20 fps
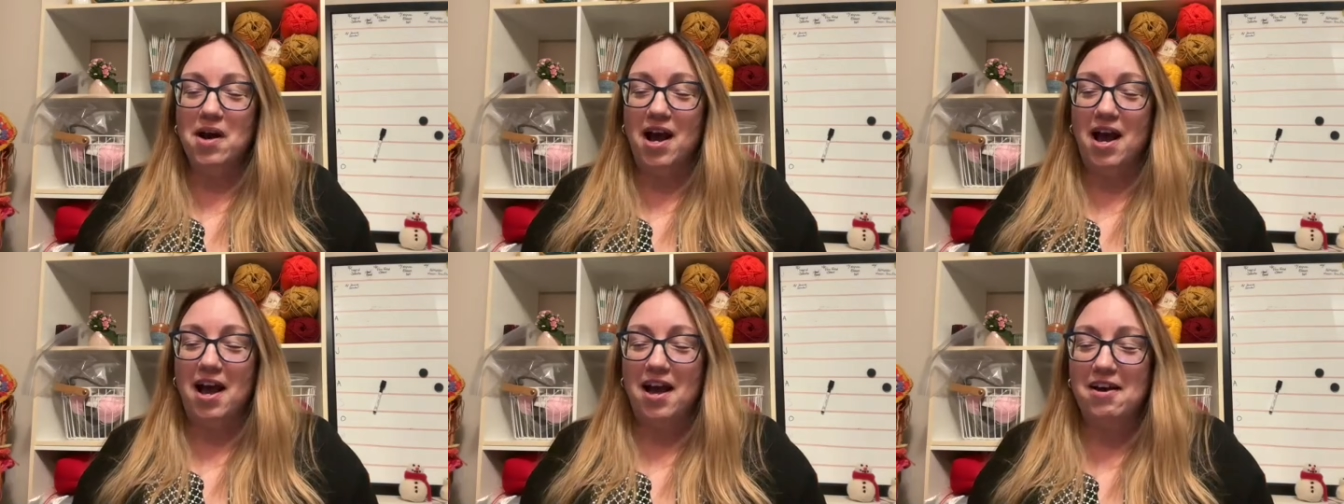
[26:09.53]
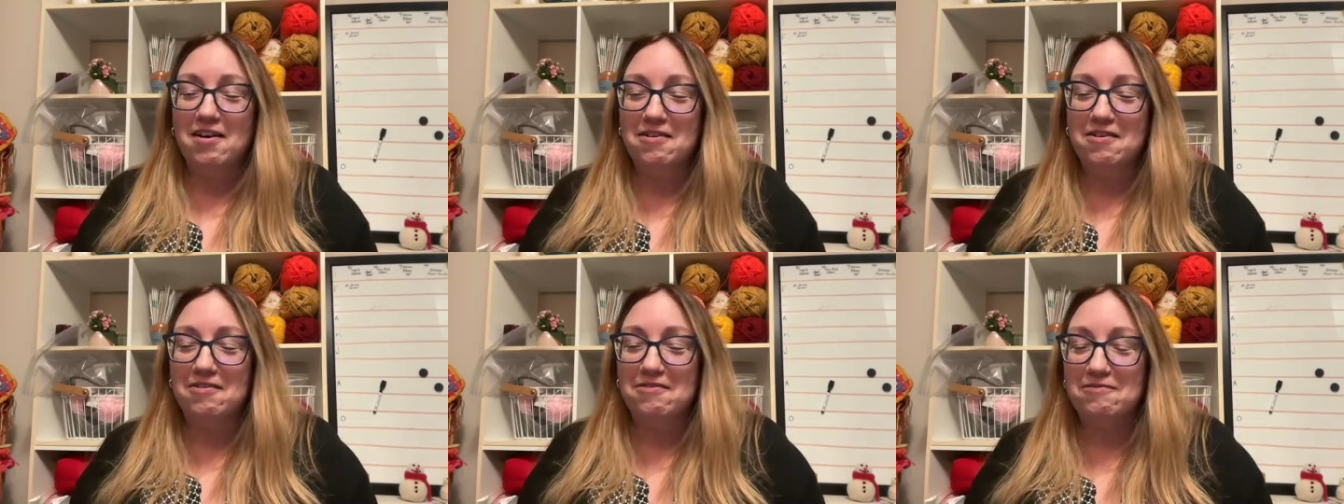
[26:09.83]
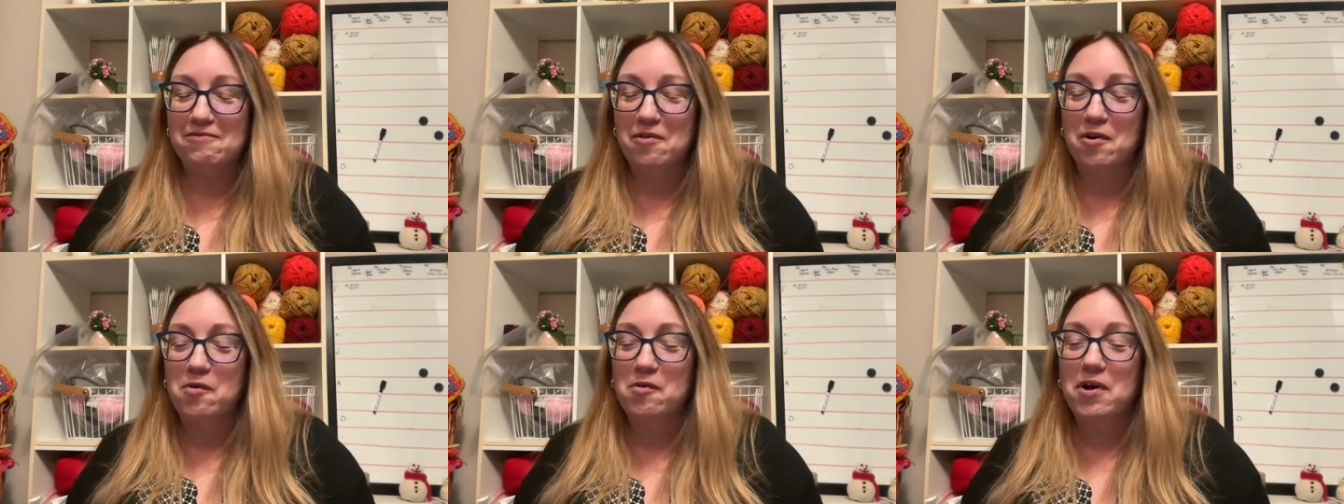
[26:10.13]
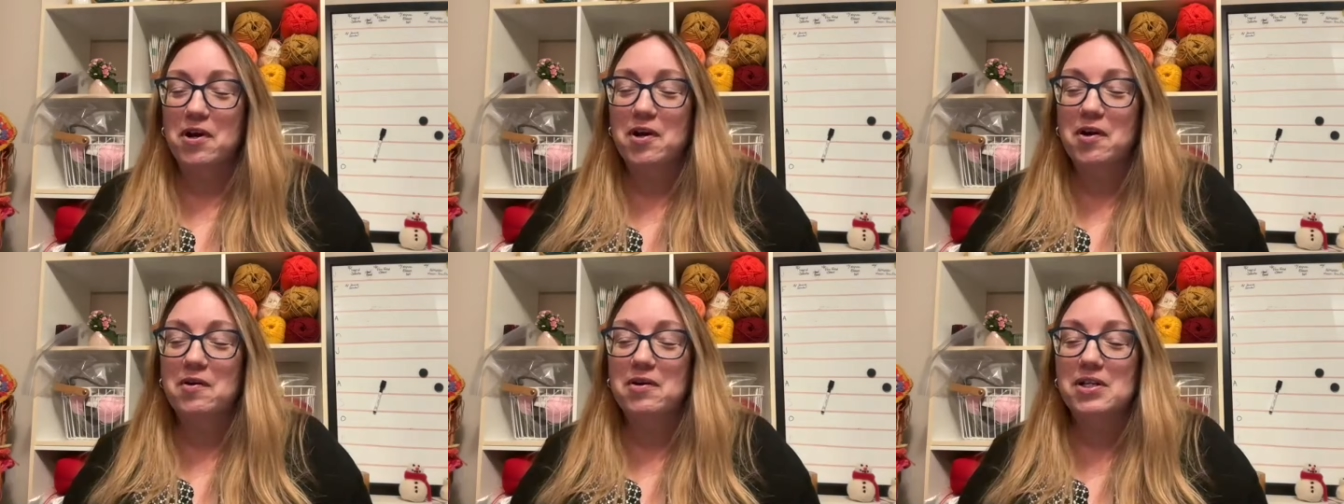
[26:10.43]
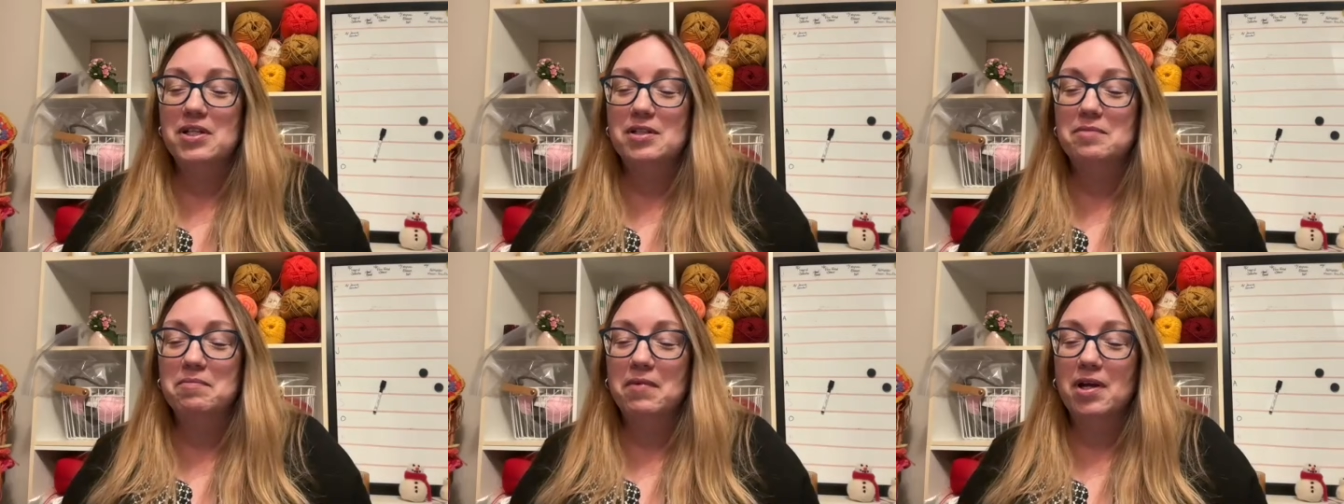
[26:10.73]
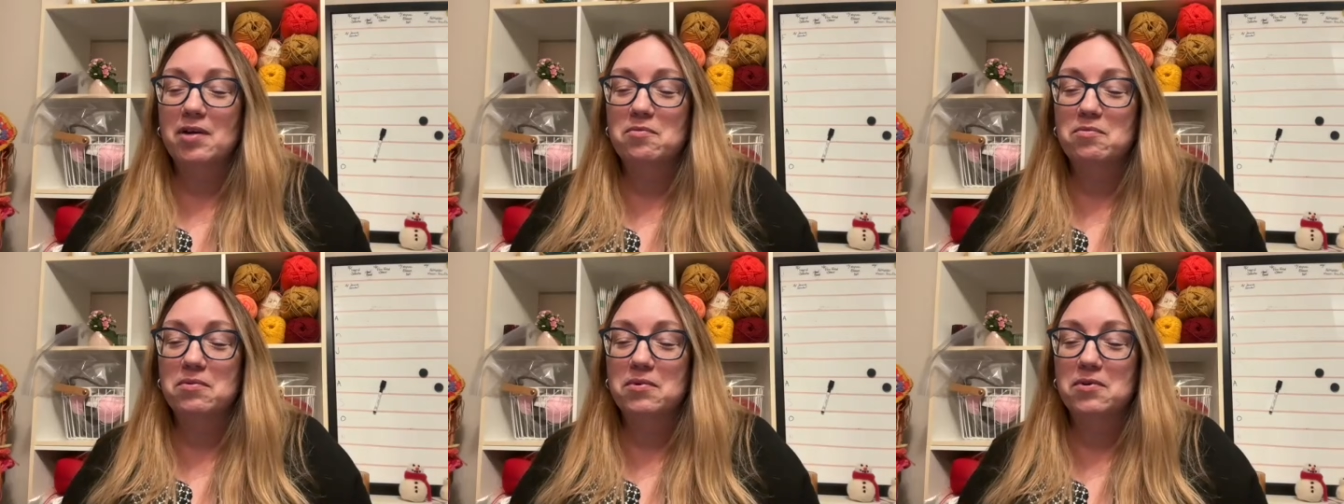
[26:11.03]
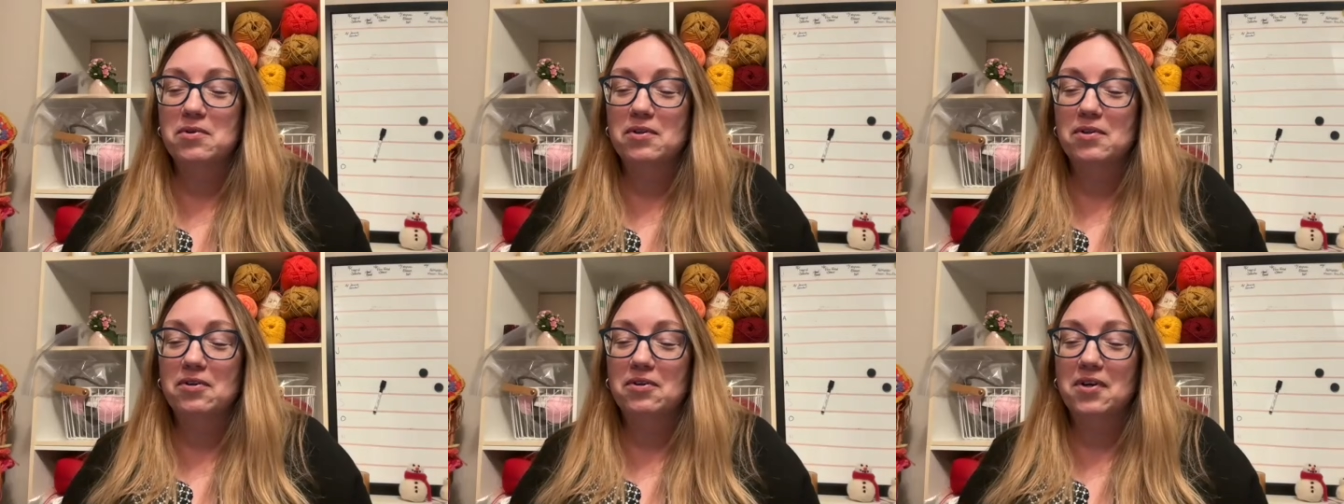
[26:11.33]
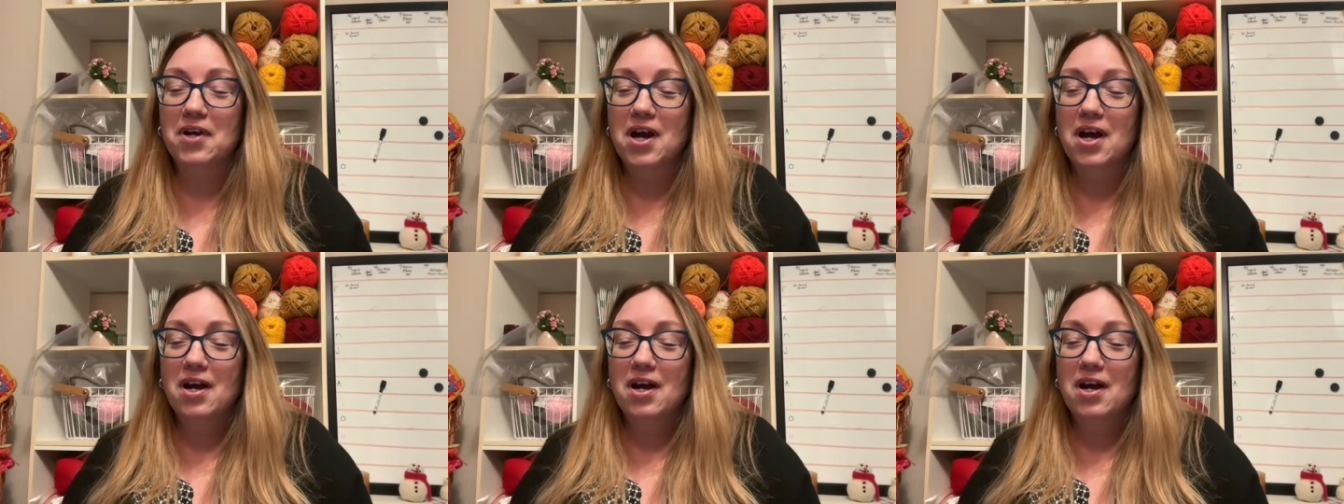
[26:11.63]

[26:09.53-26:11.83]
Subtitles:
know of. Where is my ruler?